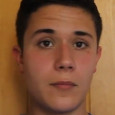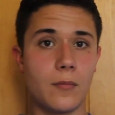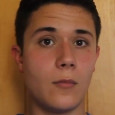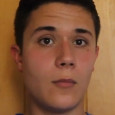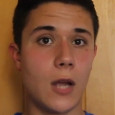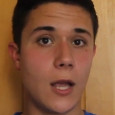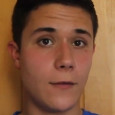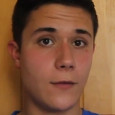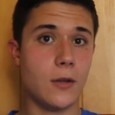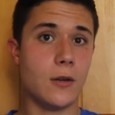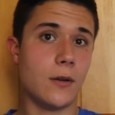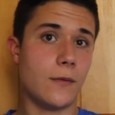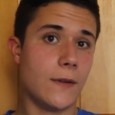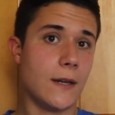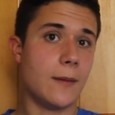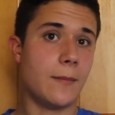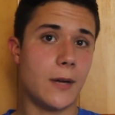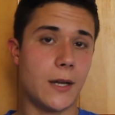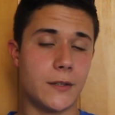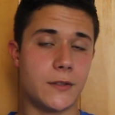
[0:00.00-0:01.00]
if you defeat a
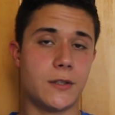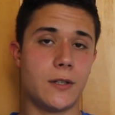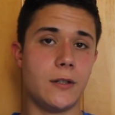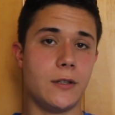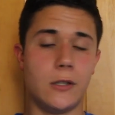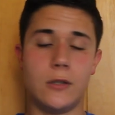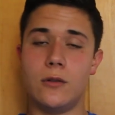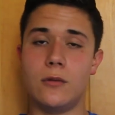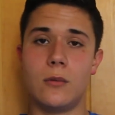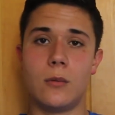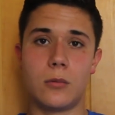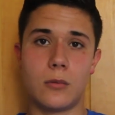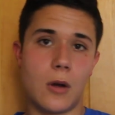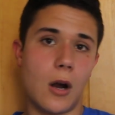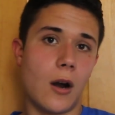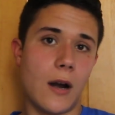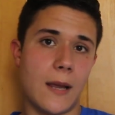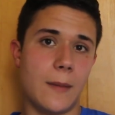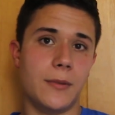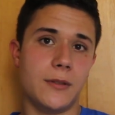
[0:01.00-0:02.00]
monster, you
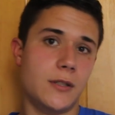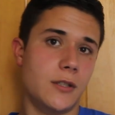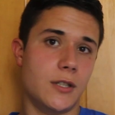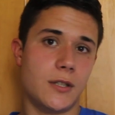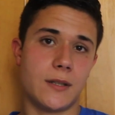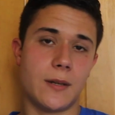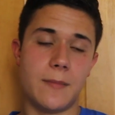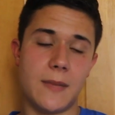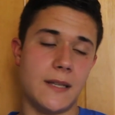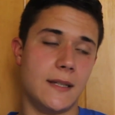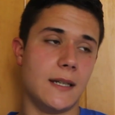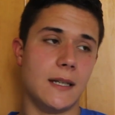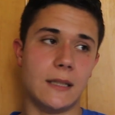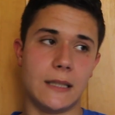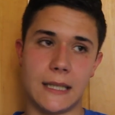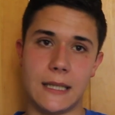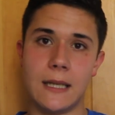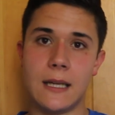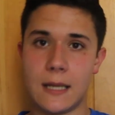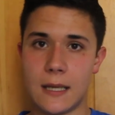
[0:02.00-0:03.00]
are able to just
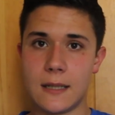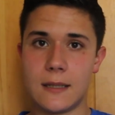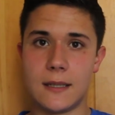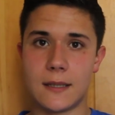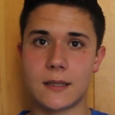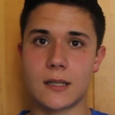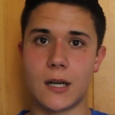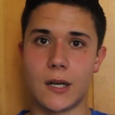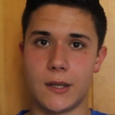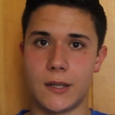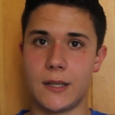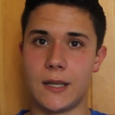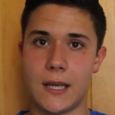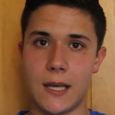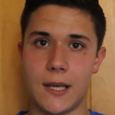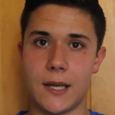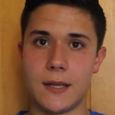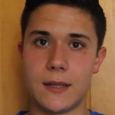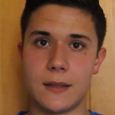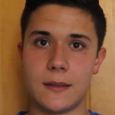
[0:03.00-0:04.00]
immediately discard it
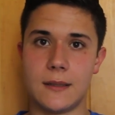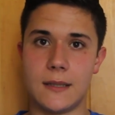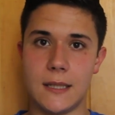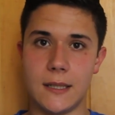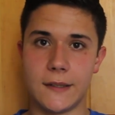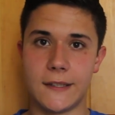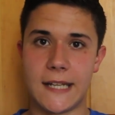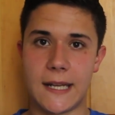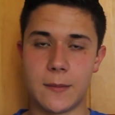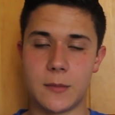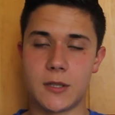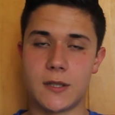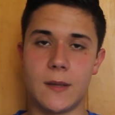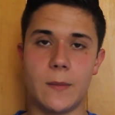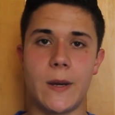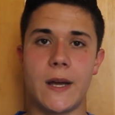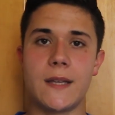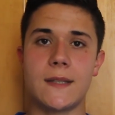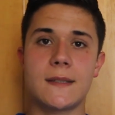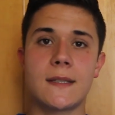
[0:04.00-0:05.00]
and deal damage to the
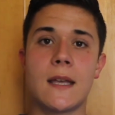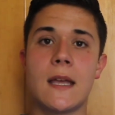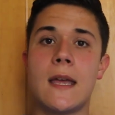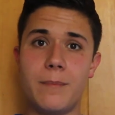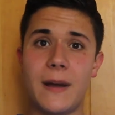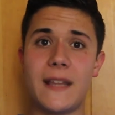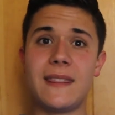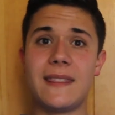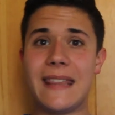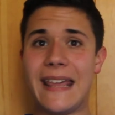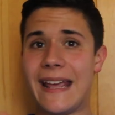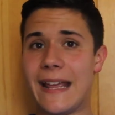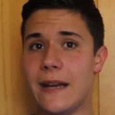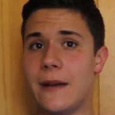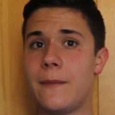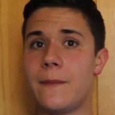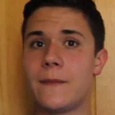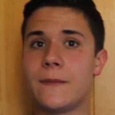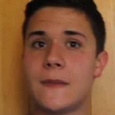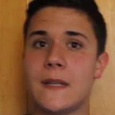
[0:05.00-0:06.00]
boss. But
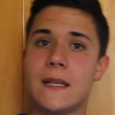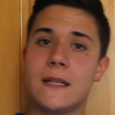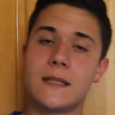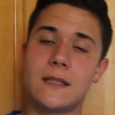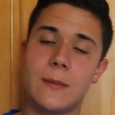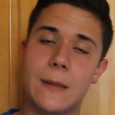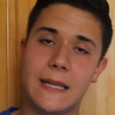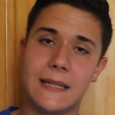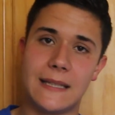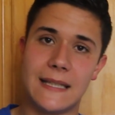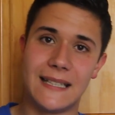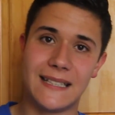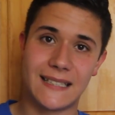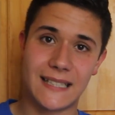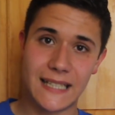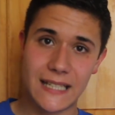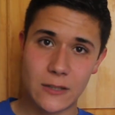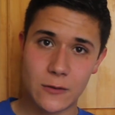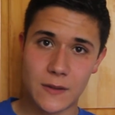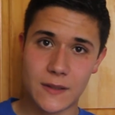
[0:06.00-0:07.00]
then, to make things
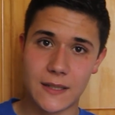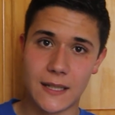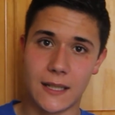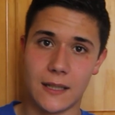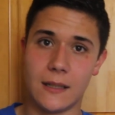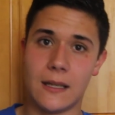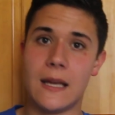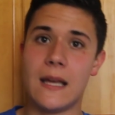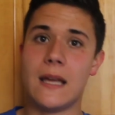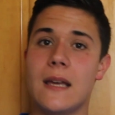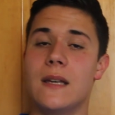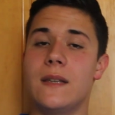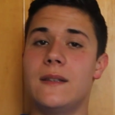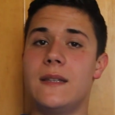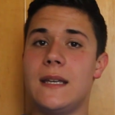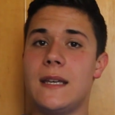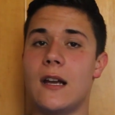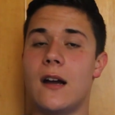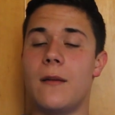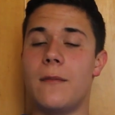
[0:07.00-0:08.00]
interesting,
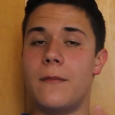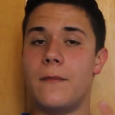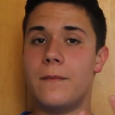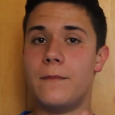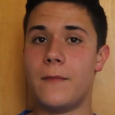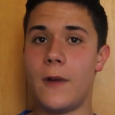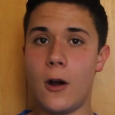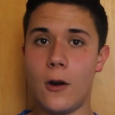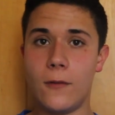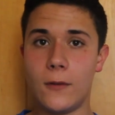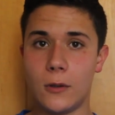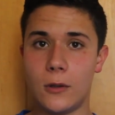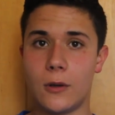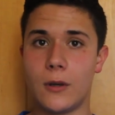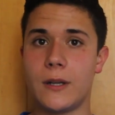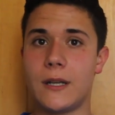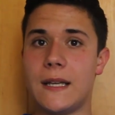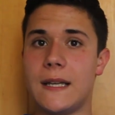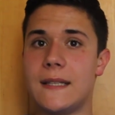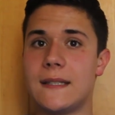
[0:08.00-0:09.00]
the
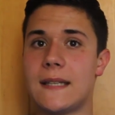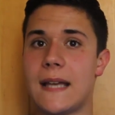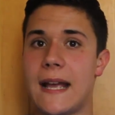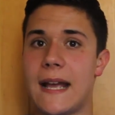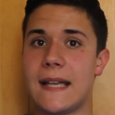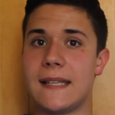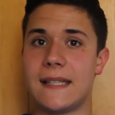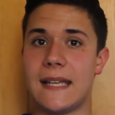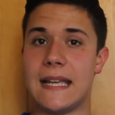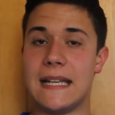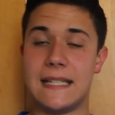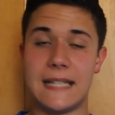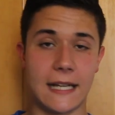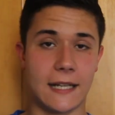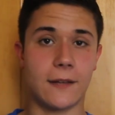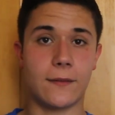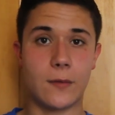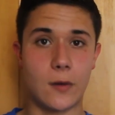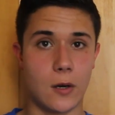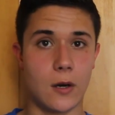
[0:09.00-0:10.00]
Overlord has a deck
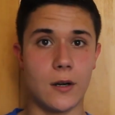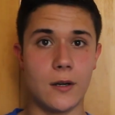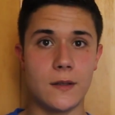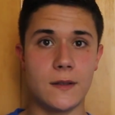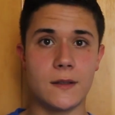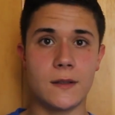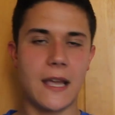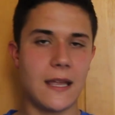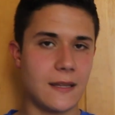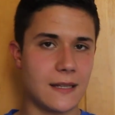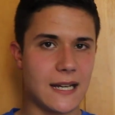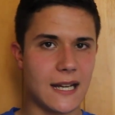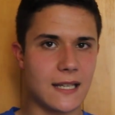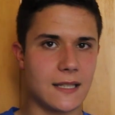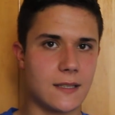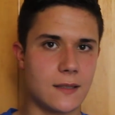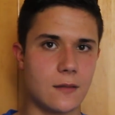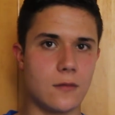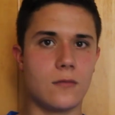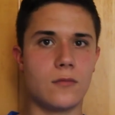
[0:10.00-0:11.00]
of cards, and the deck
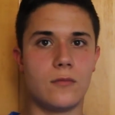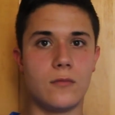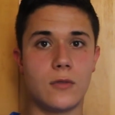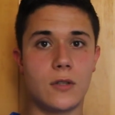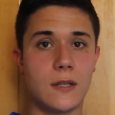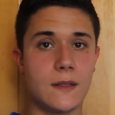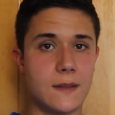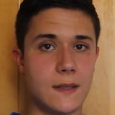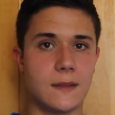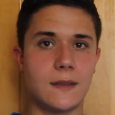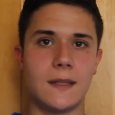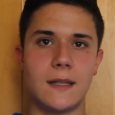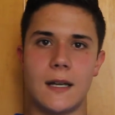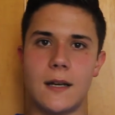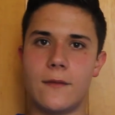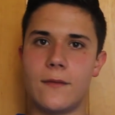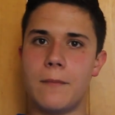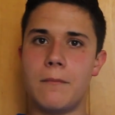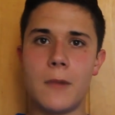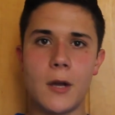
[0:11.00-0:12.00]
is consisted
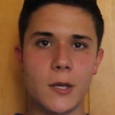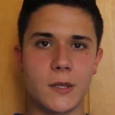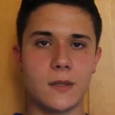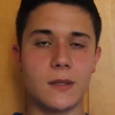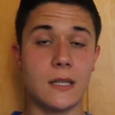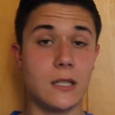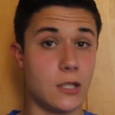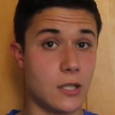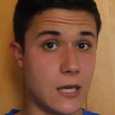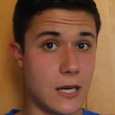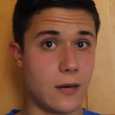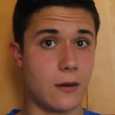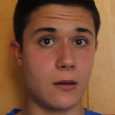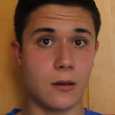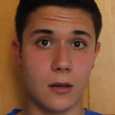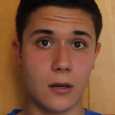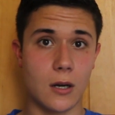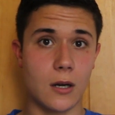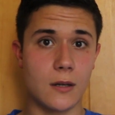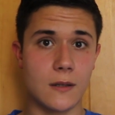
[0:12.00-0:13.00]
of mostly
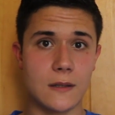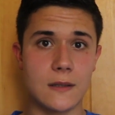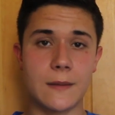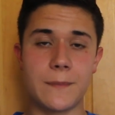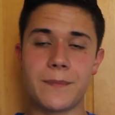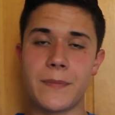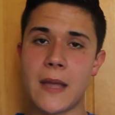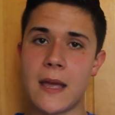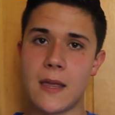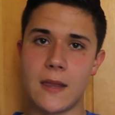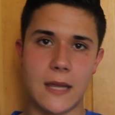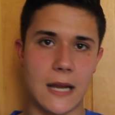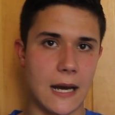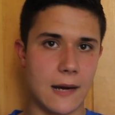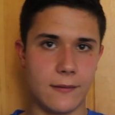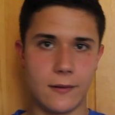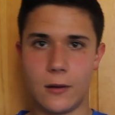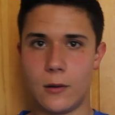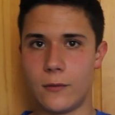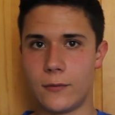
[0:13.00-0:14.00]
generic cards that
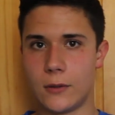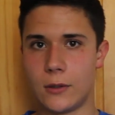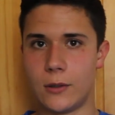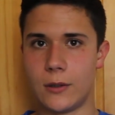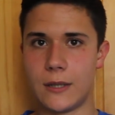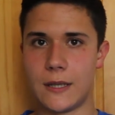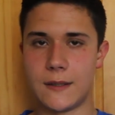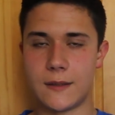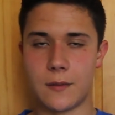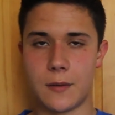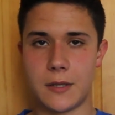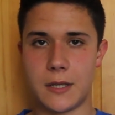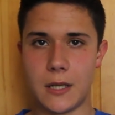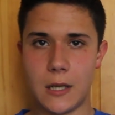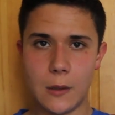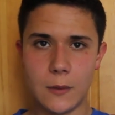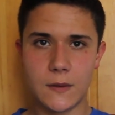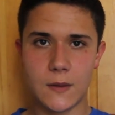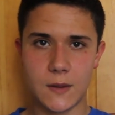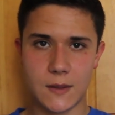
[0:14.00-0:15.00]
every Overlord is going to
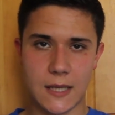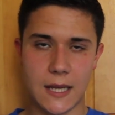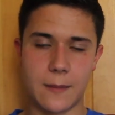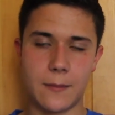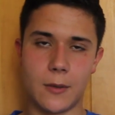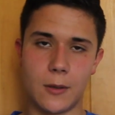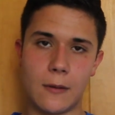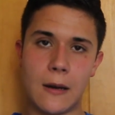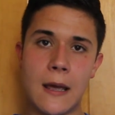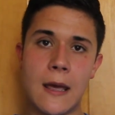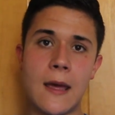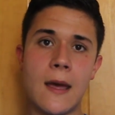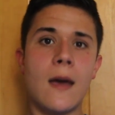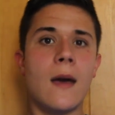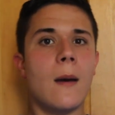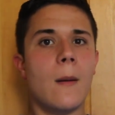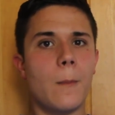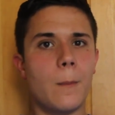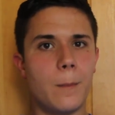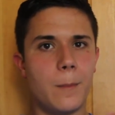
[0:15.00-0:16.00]
use in this game mode,
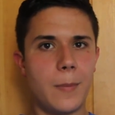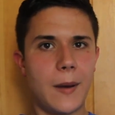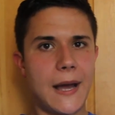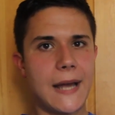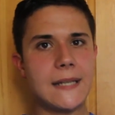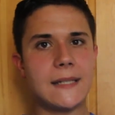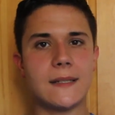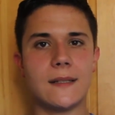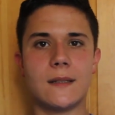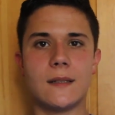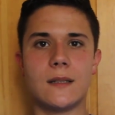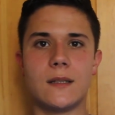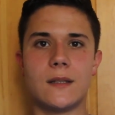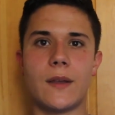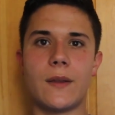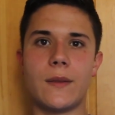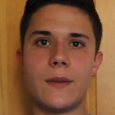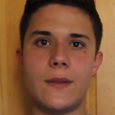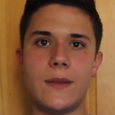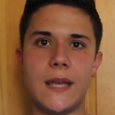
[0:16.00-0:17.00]
but
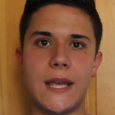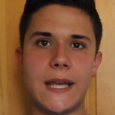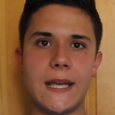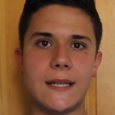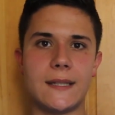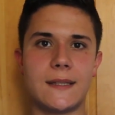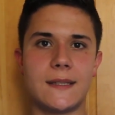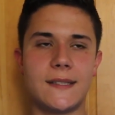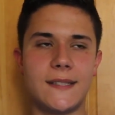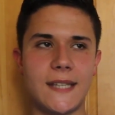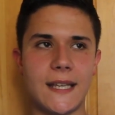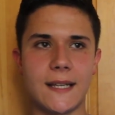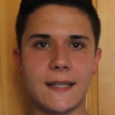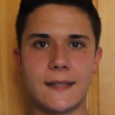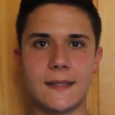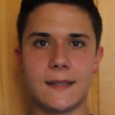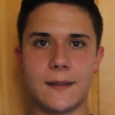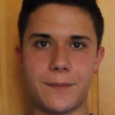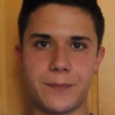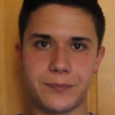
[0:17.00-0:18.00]
the
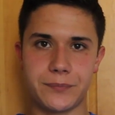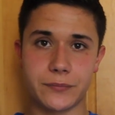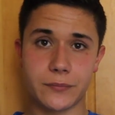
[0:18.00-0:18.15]
6